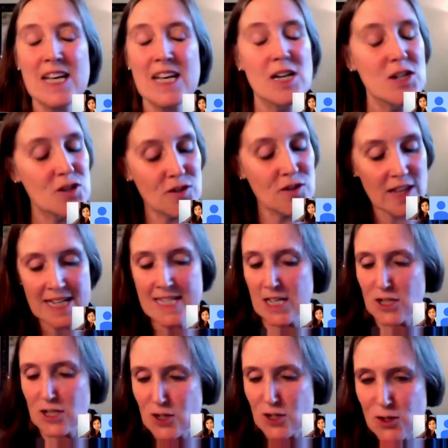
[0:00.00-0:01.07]
So that is
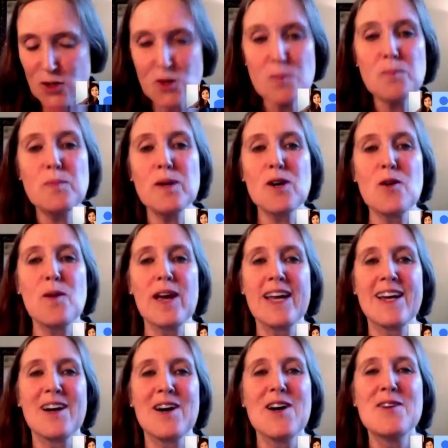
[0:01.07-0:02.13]
a super
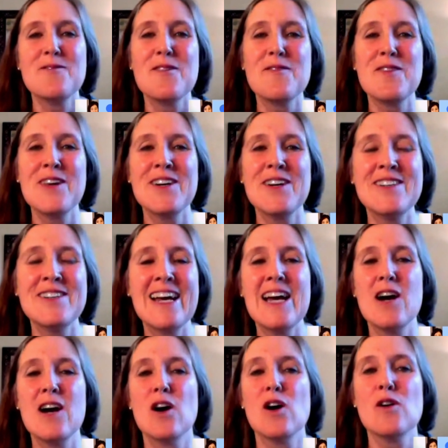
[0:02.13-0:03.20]
quick overview
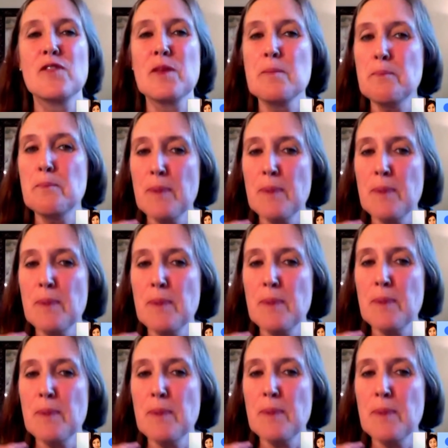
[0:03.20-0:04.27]
of the best
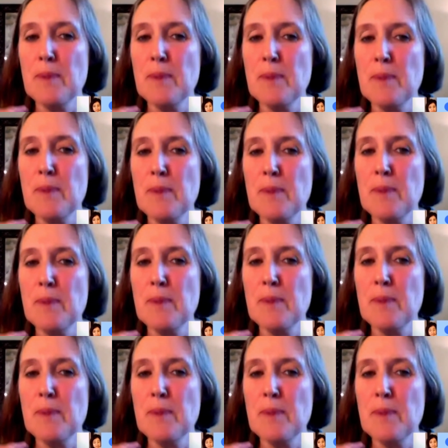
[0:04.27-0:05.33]
marma points
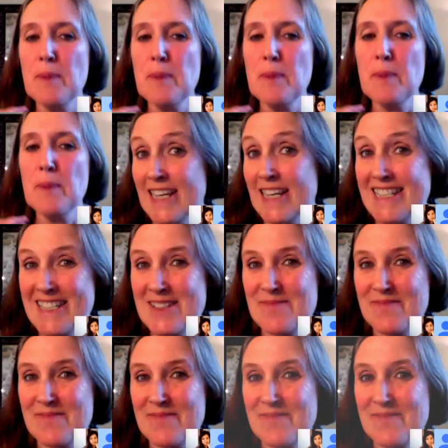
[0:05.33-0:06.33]
for the face.